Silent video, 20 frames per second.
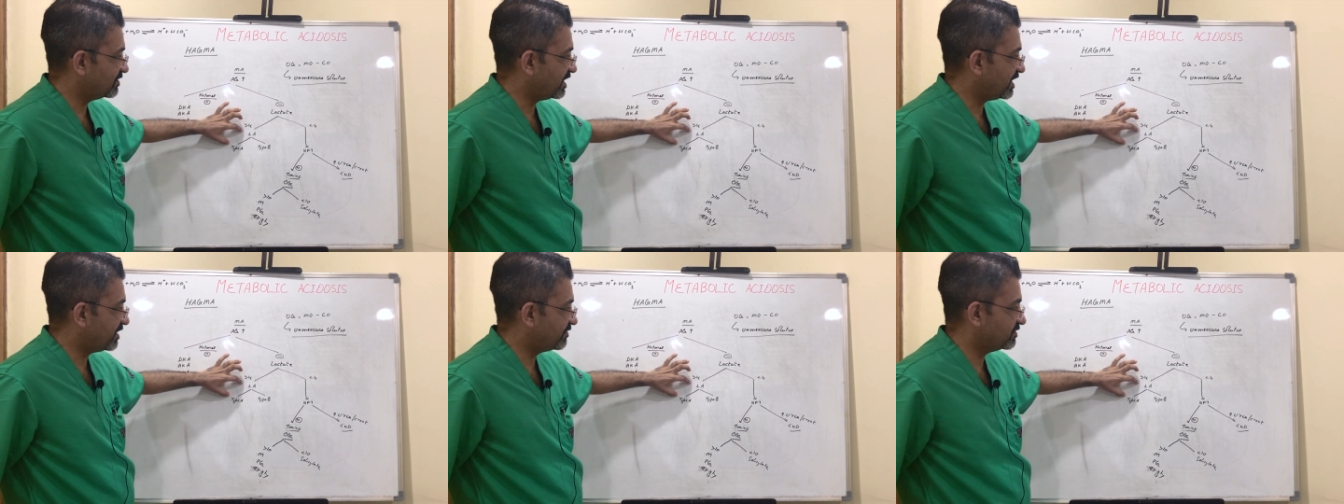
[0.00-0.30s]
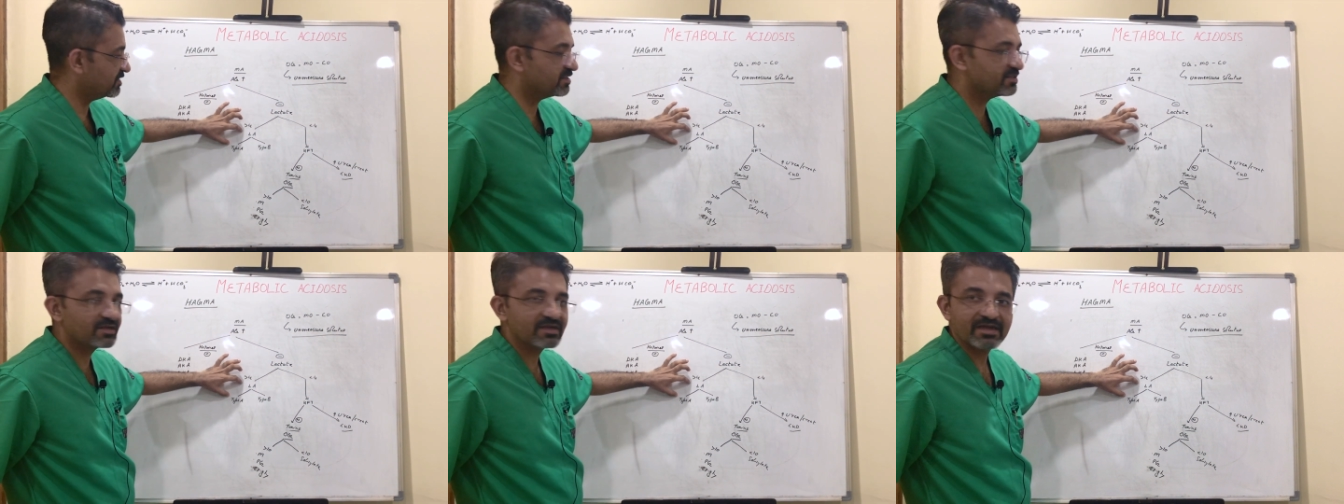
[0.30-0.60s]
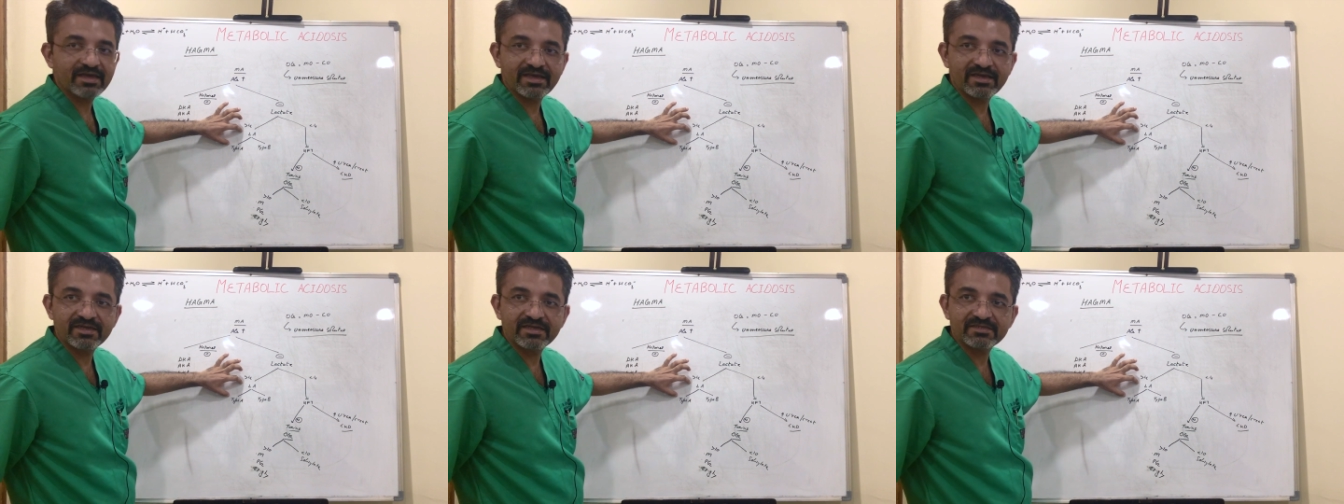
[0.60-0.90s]
have either
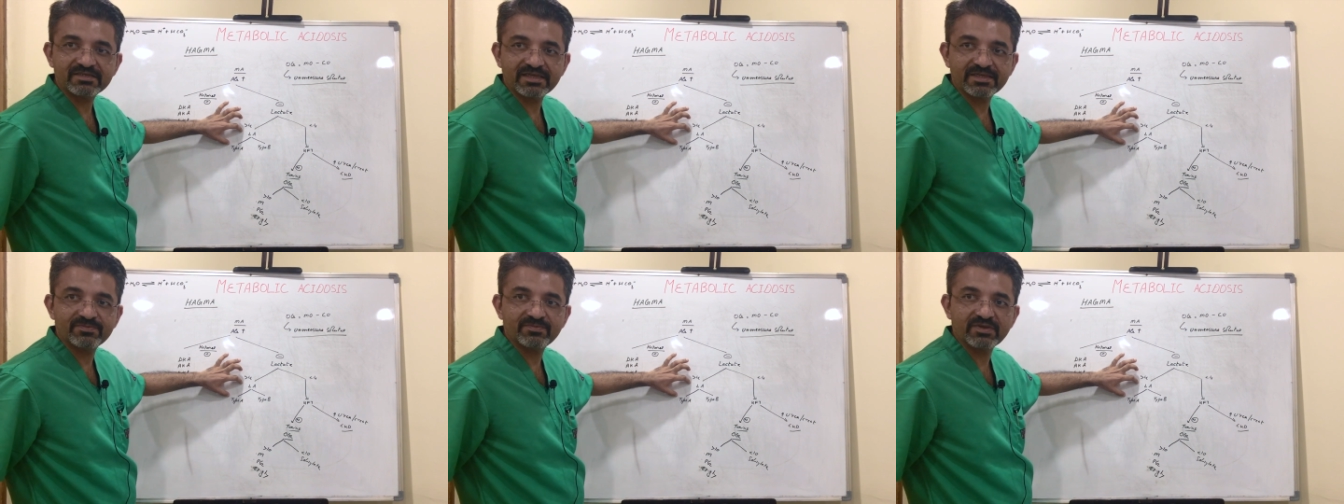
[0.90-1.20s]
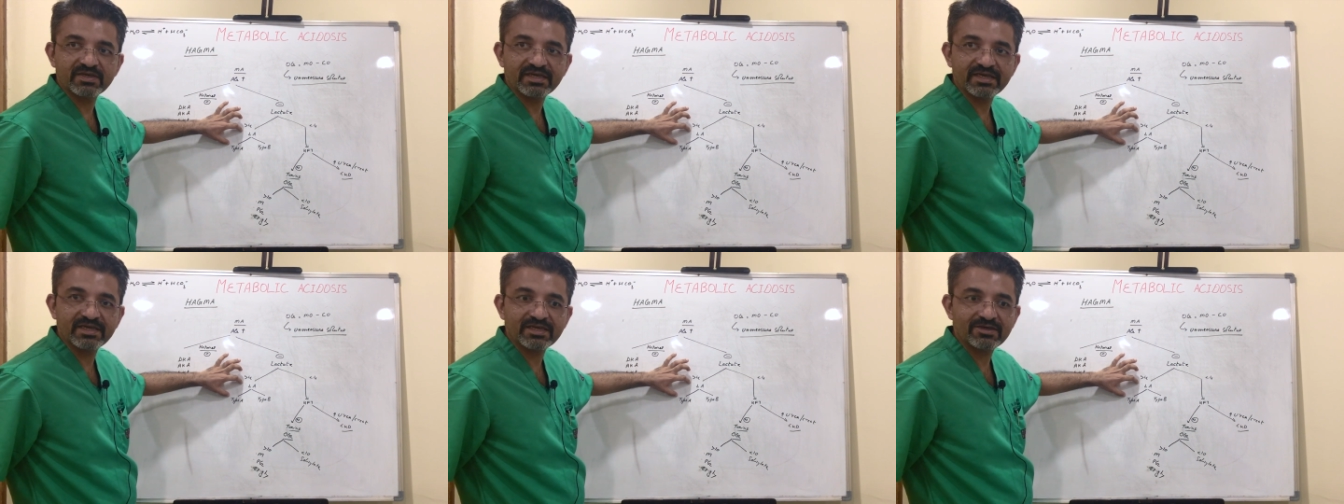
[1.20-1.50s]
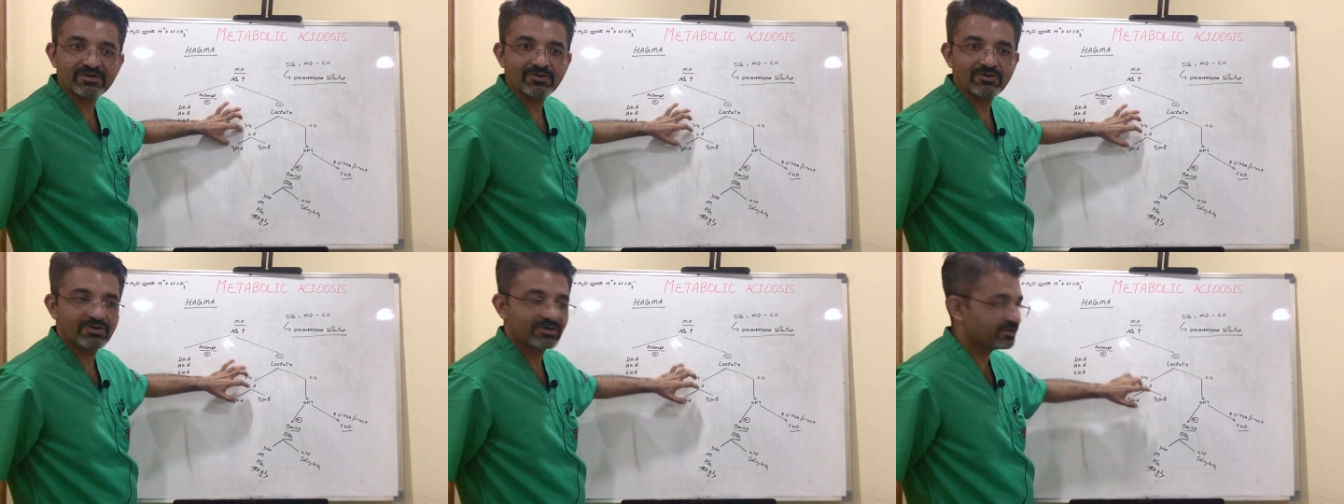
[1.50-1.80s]
LA type
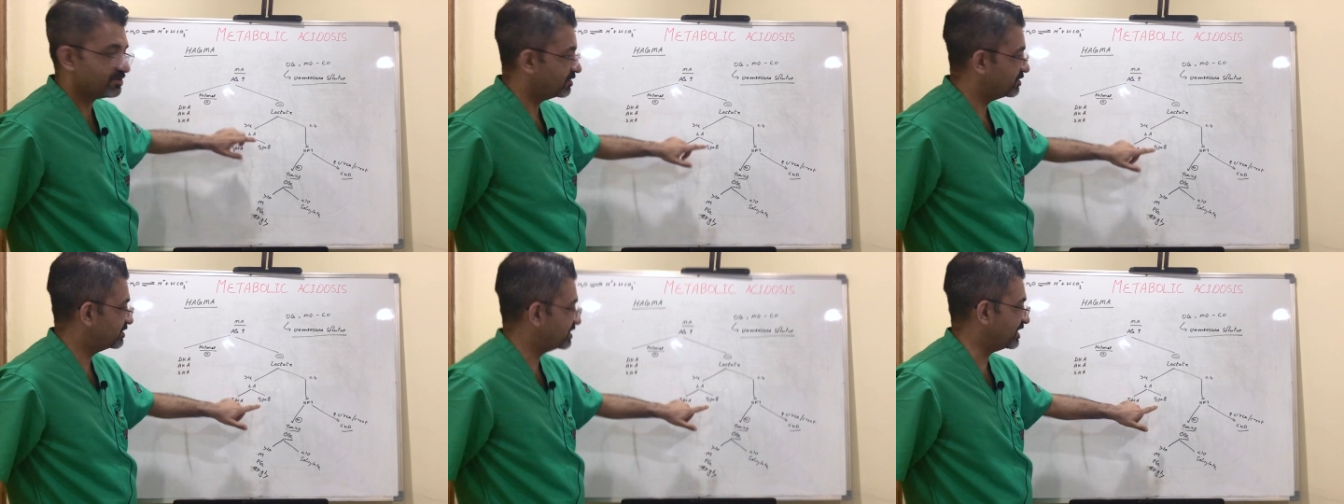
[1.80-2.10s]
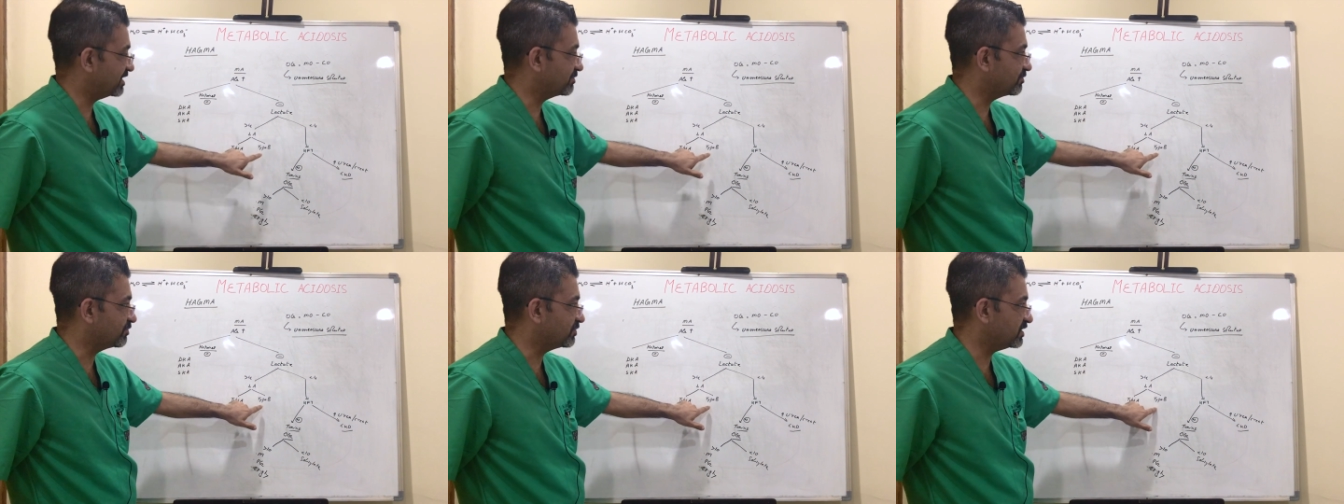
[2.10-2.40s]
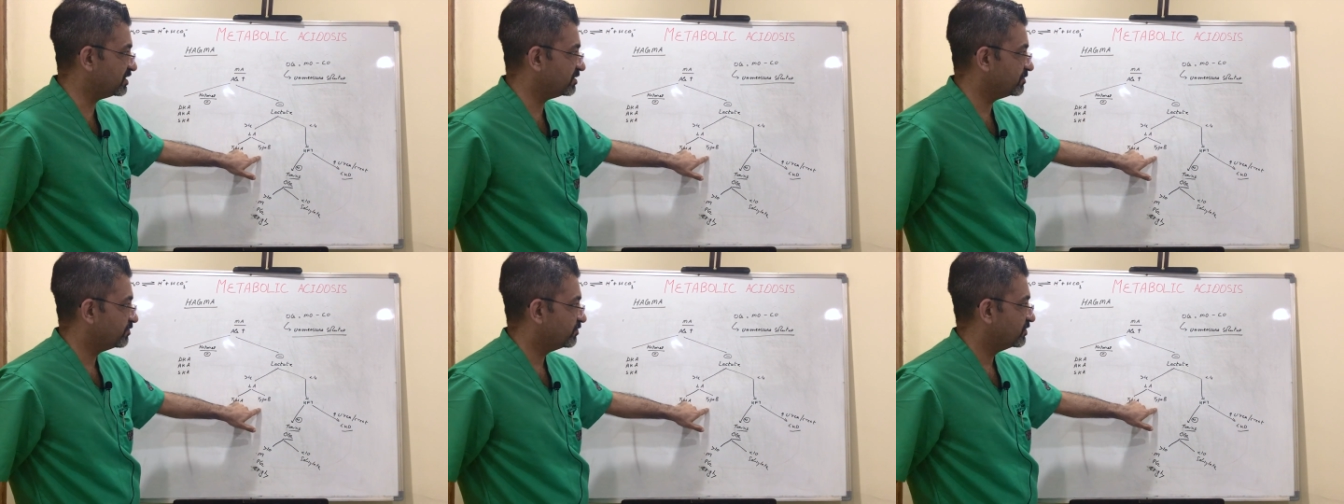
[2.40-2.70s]
A or type
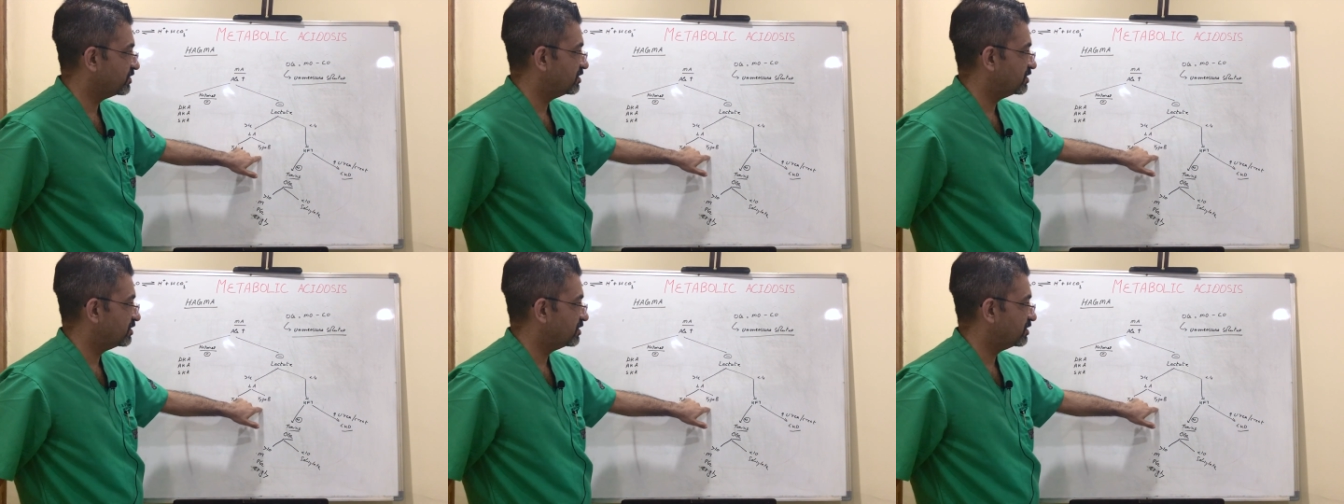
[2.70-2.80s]
B.